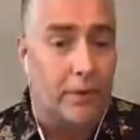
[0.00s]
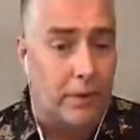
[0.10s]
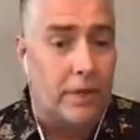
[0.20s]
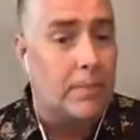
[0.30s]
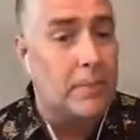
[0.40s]

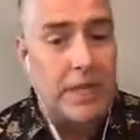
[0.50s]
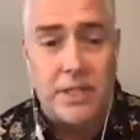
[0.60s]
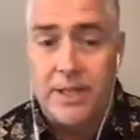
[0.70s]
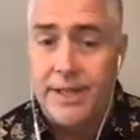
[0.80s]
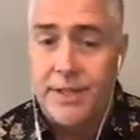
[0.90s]
I've heard the
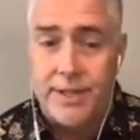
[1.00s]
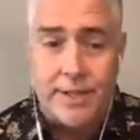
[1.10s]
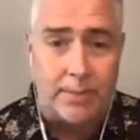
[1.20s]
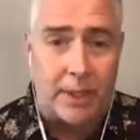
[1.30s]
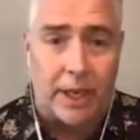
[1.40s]
meat is
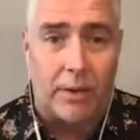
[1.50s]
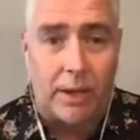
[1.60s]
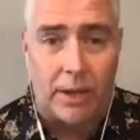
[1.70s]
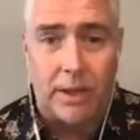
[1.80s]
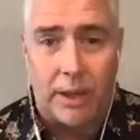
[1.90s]
delicious,
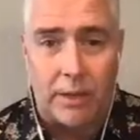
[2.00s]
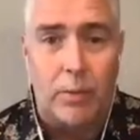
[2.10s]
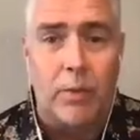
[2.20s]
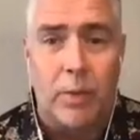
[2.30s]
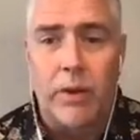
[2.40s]
but I don't.
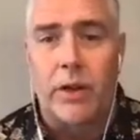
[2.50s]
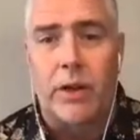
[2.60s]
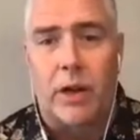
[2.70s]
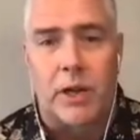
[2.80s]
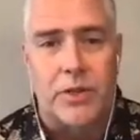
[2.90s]
I'd
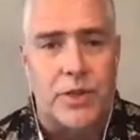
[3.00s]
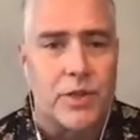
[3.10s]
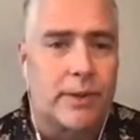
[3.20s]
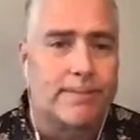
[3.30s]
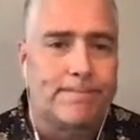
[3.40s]
rather eat an
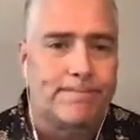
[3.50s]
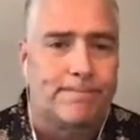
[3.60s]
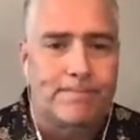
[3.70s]
ostrich.